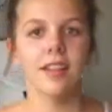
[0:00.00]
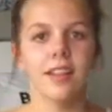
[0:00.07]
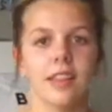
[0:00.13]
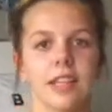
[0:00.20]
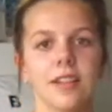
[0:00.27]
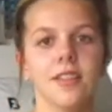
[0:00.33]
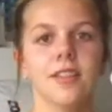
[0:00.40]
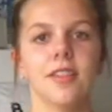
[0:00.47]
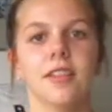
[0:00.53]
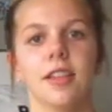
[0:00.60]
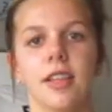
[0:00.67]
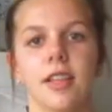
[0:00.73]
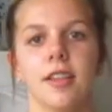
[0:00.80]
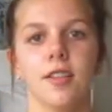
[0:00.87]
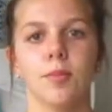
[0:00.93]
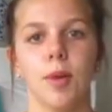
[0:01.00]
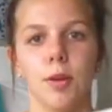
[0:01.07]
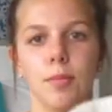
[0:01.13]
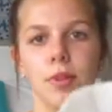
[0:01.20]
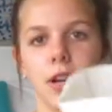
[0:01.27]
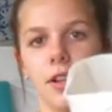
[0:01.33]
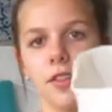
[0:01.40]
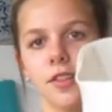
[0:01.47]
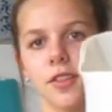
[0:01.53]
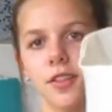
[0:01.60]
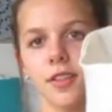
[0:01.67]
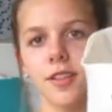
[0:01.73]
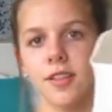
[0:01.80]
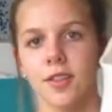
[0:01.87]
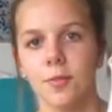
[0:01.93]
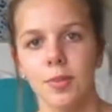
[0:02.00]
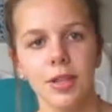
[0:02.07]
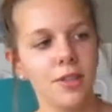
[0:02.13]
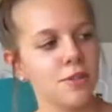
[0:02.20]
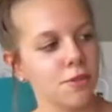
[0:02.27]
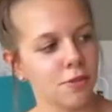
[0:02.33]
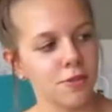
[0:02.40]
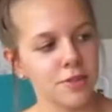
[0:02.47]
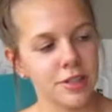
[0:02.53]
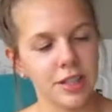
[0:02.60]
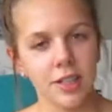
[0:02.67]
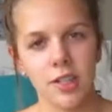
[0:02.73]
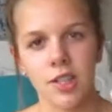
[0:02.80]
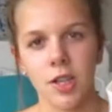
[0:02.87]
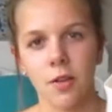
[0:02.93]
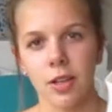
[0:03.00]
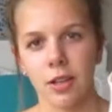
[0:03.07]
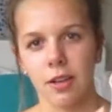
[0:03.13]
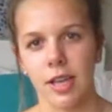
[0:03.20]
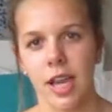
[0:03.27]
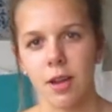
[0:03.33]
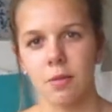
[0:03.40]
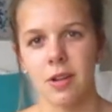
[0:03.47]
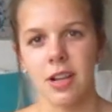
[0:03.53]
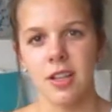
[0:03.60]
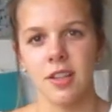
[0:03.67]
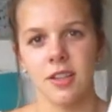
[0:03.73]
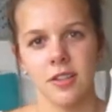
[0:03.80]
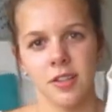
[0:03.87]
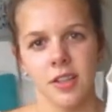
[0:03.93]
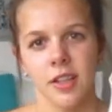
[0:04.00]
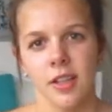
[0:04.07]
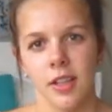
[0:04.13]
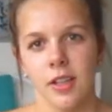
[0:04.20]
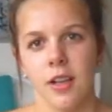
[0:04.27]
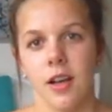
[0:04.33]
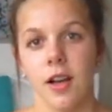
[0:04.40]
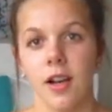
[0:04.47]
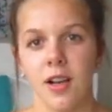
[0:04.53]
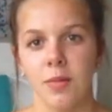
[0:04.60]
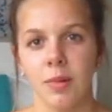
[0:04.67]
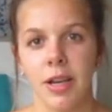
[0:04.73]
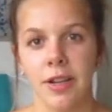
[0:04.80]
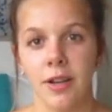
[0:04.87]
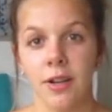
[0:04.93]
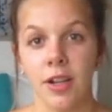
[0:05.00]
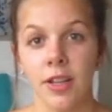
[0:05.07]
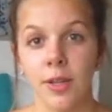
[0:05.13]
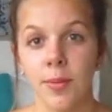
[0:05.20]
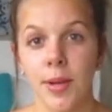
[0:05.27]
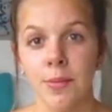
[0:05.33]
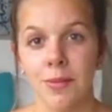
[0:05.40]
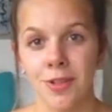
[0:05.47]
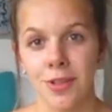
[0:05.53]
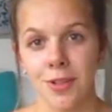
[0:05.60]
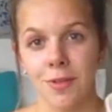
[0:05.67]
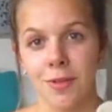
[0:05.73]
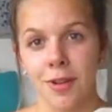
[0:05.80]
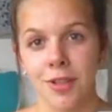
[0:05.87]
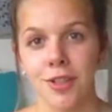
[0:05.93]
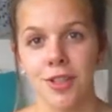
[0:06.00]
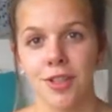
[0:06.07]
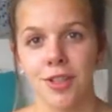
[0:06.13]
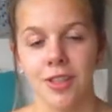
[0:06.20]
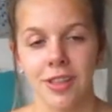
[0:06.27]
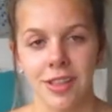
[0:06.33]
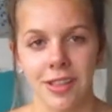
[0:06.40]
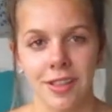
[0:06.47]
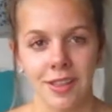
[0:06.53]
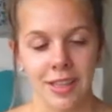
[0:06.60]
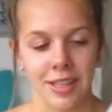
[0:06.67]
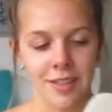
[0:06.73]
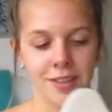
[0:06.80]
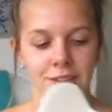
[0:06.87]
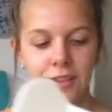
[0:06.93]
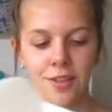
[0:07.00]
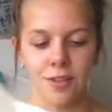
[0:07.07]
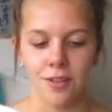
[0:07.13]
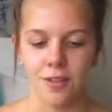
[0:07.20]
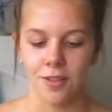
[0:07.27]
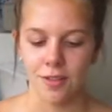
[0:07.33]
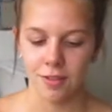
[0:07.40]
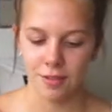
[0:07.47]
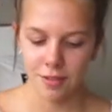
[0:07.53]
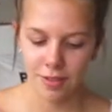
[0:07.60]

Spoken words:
This is my brace. So it's a bit daunting showing on camera, as I know other people do watch this who